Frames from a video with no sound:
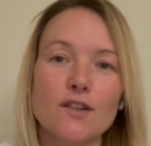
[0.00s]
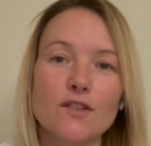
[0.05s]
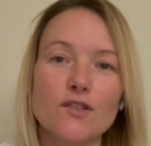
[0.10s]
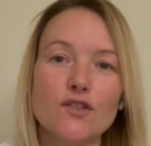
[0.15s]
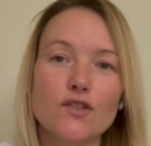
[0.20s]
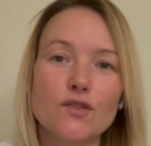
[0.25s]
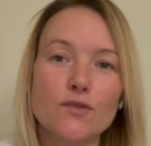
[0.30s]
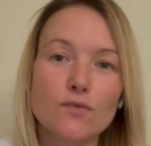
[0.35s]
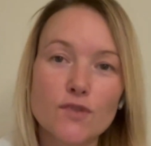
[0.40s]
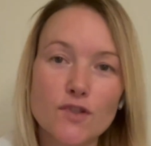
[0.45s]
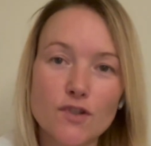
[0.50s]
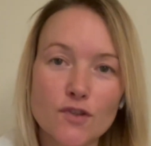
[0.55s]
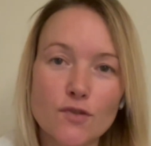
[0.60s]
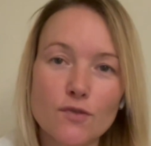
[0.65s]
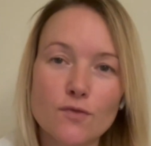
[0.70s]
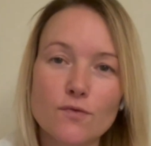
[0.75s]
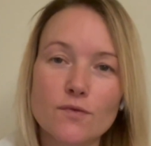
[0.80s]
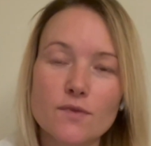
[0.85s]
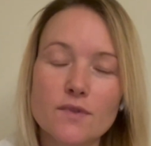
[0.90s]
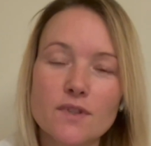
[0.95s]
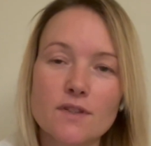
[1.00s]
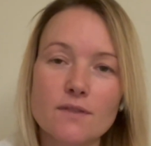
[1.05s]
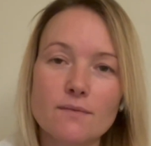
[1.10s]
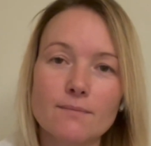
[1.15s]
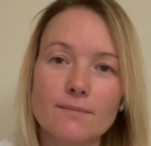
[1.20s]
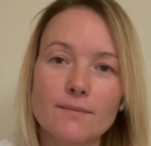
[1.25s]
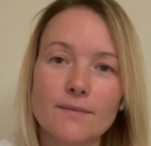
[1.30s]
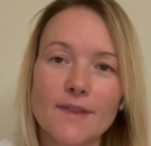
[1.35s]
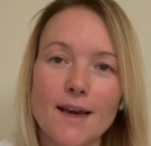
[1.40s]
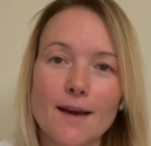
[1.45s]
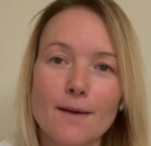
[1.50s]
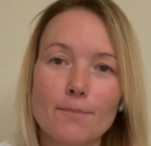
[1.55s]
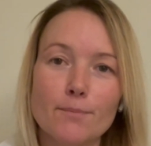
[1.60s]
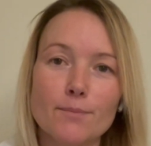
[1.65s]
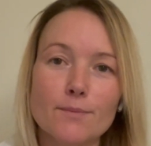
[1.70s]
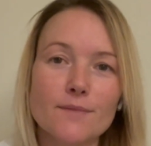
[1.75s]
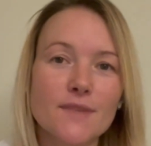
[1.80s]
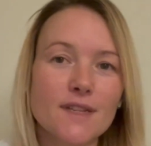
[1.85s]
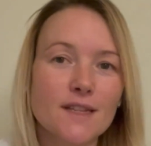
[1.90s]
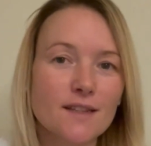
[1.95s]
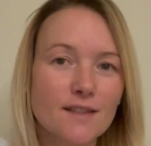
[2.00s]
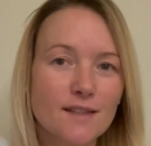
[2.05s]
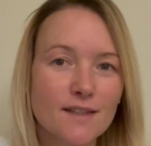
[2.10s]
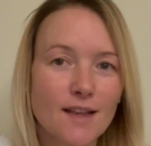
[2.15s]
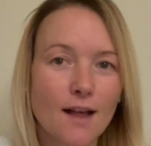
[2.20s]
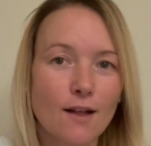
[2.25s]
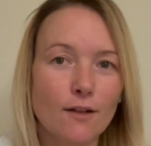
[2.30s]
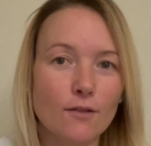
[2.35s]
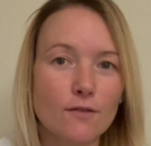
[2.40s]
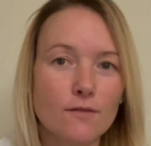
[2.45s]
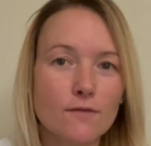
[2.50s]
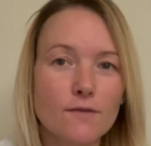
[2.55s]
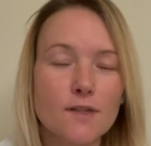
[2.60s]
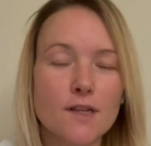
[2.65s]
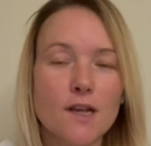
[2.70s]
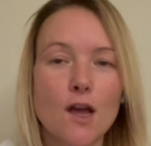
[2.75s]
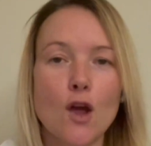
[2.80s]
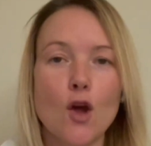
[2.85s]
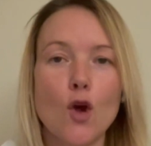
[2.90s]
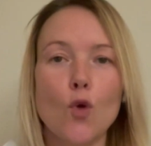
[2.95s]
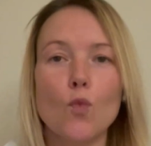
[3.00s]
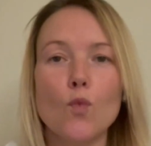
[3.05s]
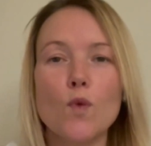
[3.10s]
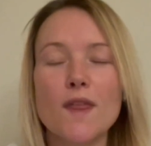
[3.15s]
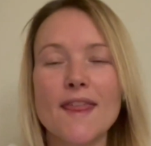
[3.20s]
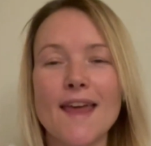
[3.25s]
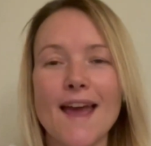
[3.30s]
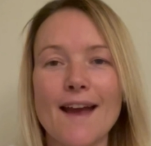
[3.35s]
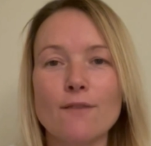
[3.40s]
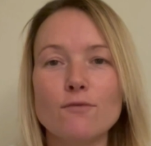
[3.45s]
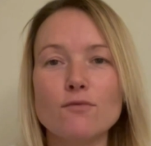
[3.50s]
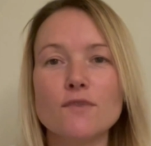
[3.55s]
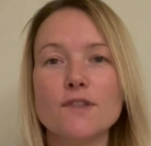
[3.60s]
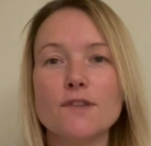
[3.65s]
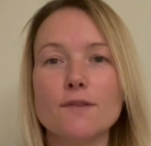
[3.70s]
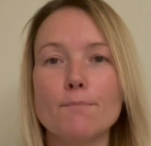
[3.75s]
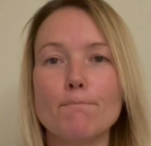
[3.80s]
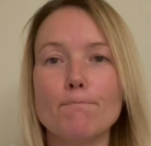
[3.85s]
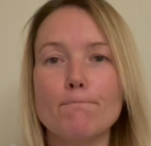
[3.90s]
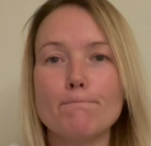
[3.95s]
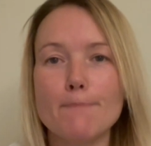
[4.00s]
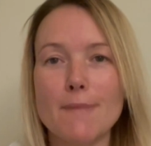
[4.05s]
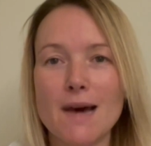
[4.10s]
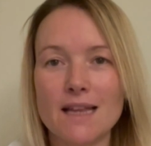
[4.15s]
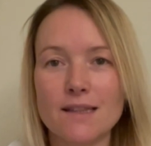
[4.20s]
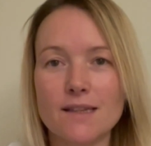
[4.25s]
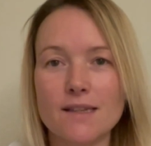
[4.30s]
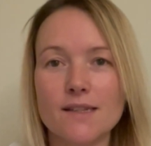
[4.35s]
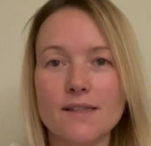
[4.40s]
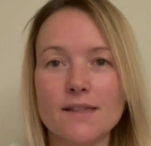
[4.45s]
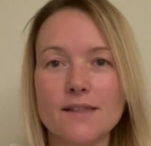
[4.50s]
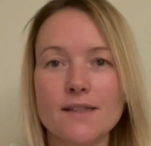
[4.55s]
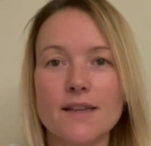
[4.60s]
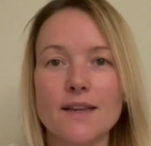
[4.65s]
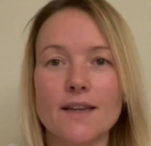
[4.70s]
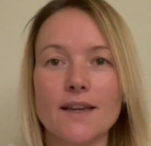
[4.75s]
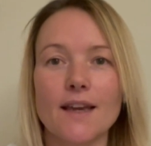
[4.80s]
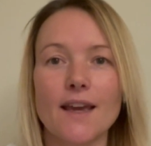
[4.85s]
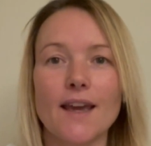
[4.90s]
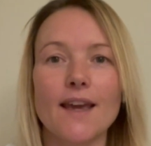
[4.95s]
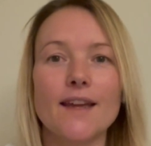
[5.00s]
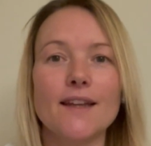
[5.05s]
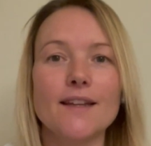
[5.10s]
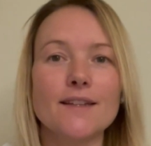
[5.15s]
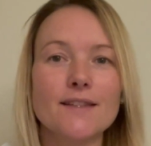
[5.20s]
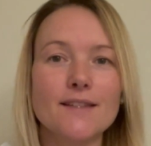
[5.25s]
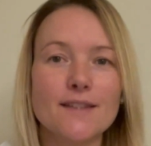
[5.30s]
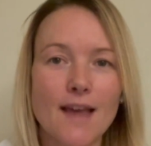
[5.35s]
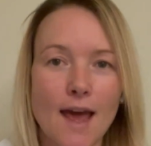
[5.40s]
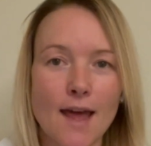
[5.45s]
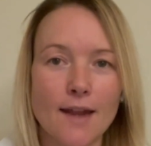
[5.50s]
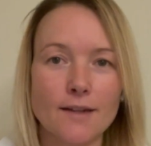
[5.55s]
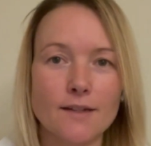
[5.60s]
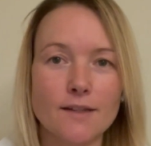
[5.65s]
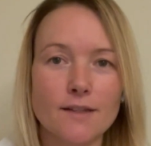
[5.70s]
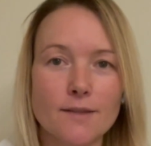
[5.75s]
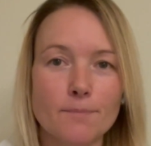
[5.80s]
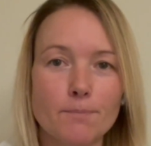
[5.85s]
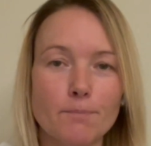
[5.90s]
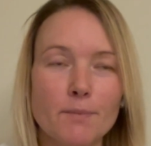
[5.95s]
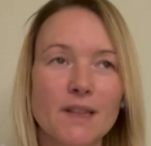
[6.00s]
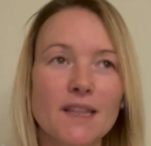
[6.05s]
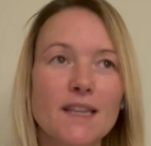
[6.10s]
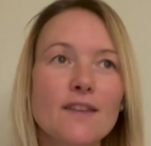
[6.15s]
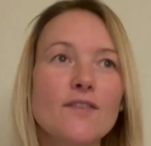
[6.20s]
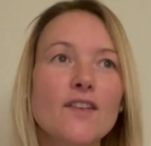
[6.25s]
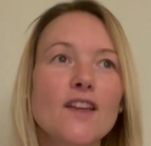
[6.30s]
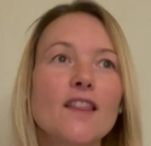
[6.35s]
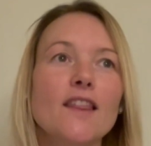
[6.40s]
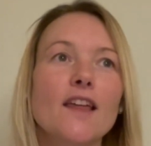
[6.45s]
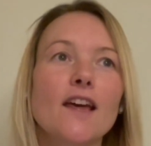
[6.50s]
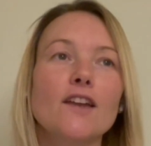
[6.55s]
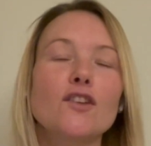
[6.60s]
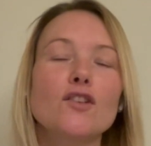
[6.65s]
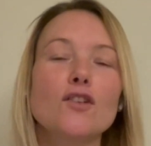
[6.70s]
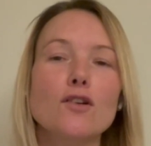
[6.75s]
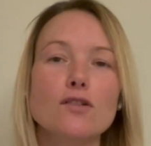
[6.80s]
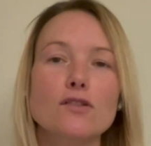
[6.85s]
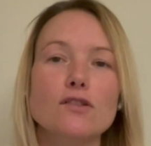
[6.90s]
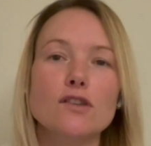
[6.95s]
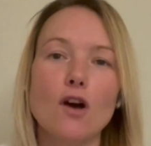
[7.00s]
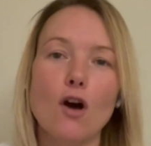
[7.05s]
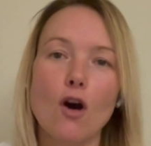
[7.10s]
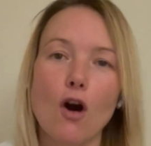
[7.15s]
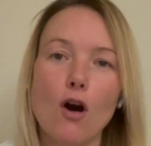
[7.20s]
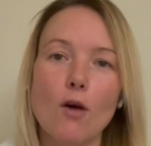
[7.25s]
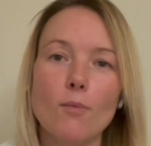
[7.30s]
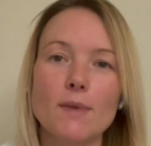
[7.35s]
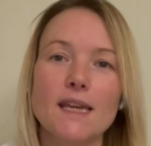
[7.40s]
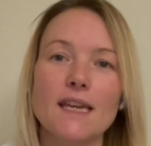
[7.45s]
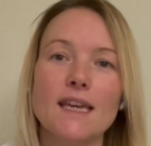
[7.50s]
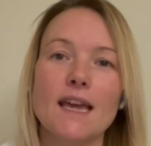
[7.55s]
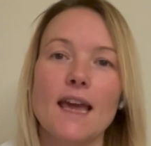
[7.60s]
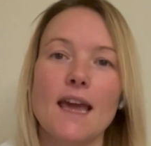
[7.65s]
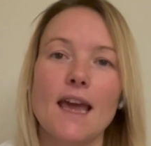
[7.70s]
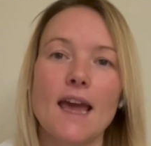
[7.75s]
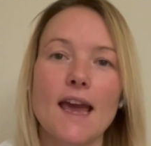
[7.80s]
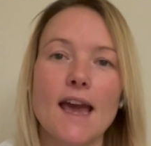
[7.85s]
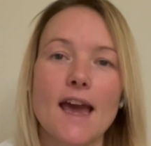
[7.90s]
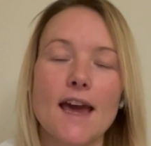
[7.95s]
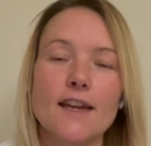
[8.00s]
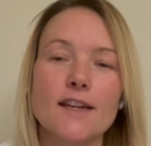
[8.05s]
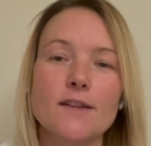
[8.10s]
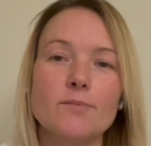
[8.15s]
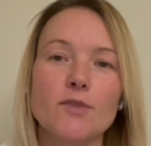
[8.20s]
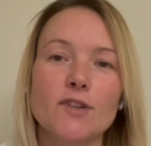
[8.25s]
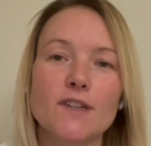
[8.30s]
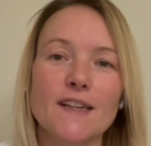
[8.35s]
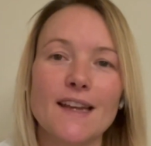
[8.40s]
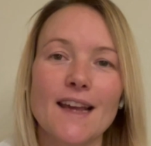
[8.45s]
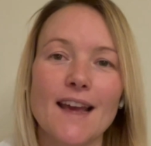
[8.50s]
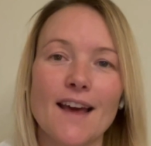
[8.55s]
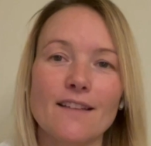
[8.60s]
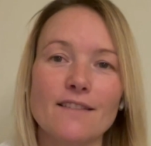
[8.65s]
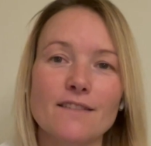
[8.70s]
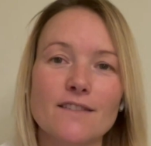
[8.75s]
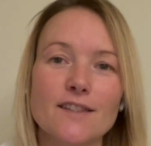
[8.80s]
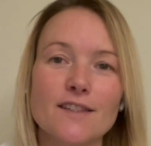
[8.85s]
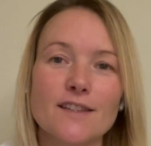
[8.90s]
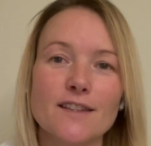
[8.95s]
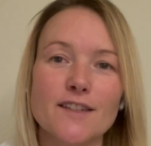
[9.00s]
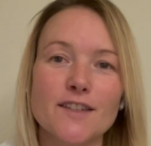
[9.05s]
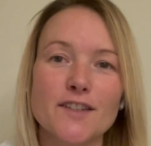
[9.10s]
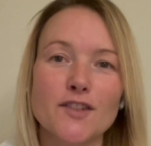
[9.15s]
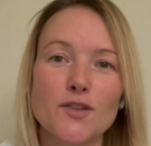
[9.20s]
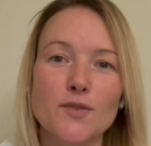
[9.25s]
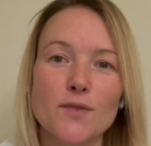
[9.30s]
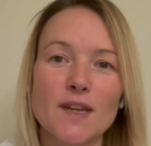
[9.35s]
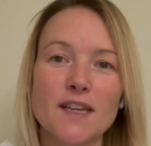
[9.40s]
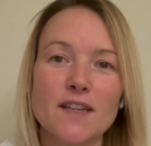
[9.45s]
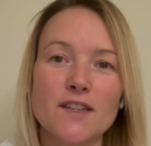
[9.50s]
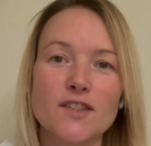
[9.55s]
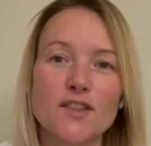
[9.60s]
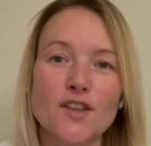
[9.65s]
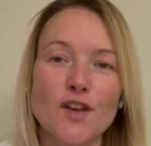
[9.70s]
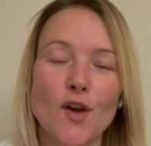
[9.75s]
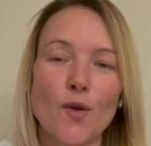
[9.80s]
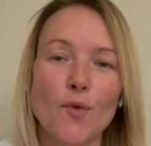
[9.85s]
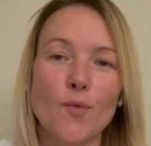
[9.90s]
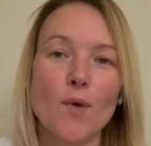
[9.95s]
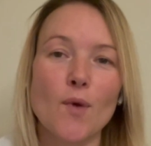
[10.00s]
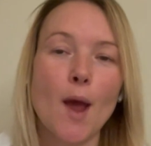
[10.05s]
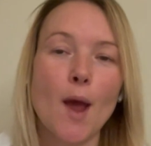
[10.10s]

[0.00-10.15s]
to suit themselves without malice intent, believing they're not harming anybody else in doing so.